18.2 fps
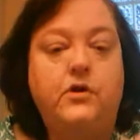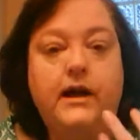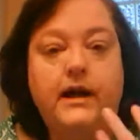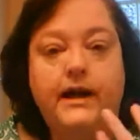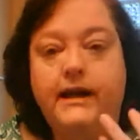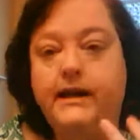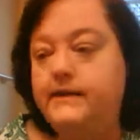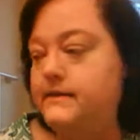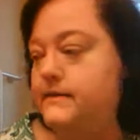
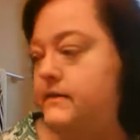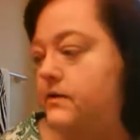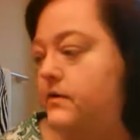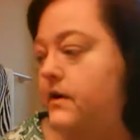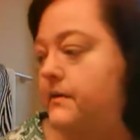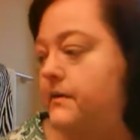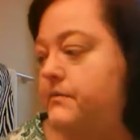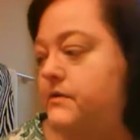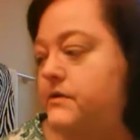dry. So
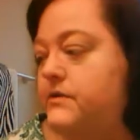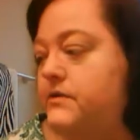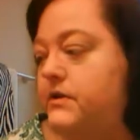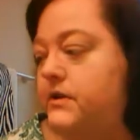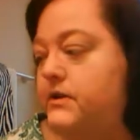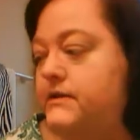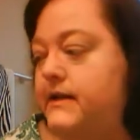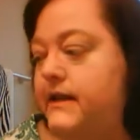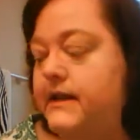I'm just
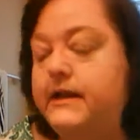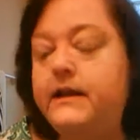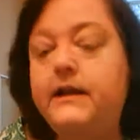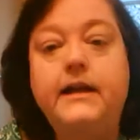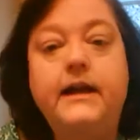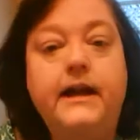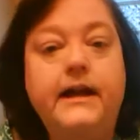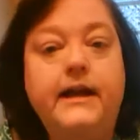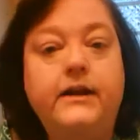going to take
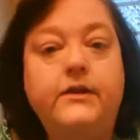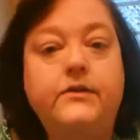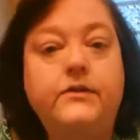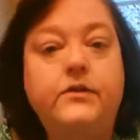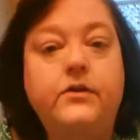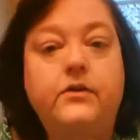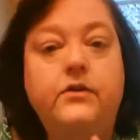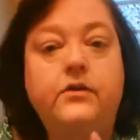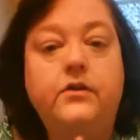
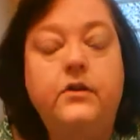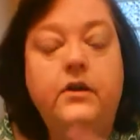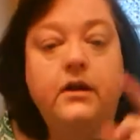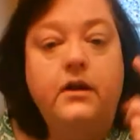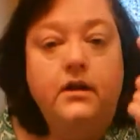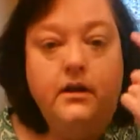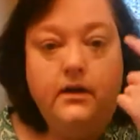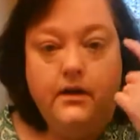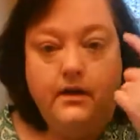extra
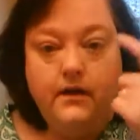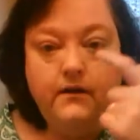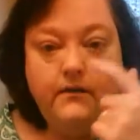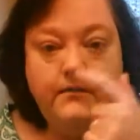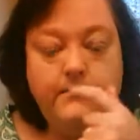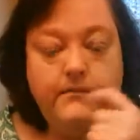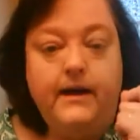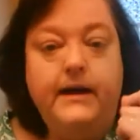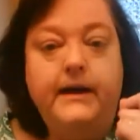
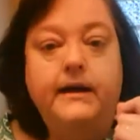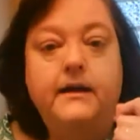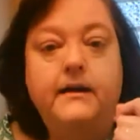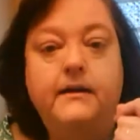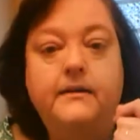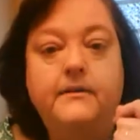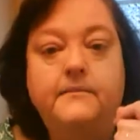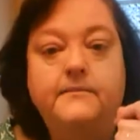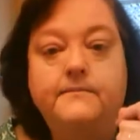of
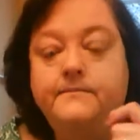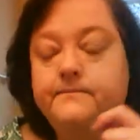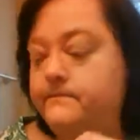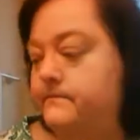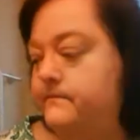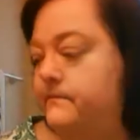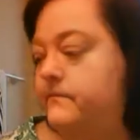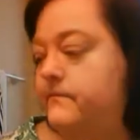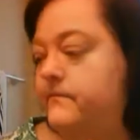my
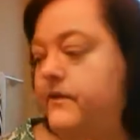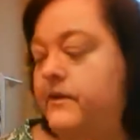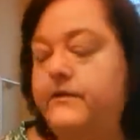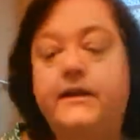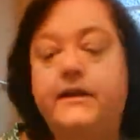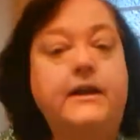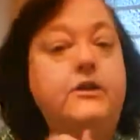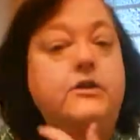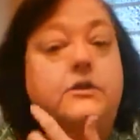
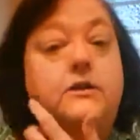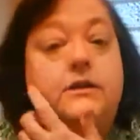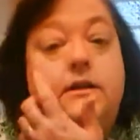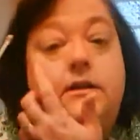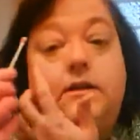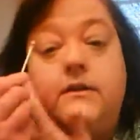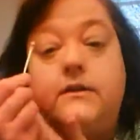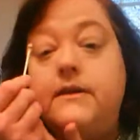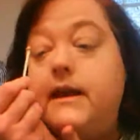foundation
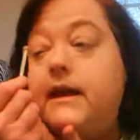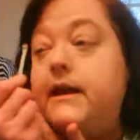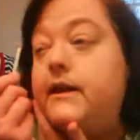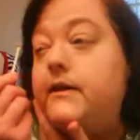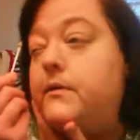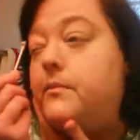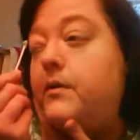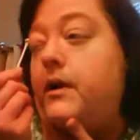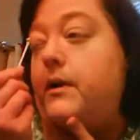and use that
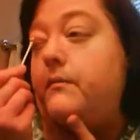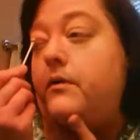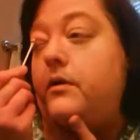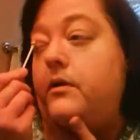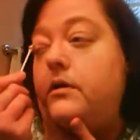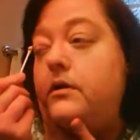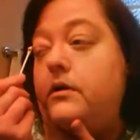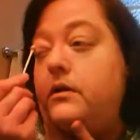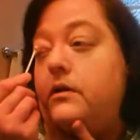as a
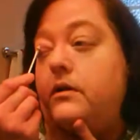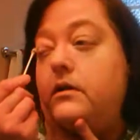primer.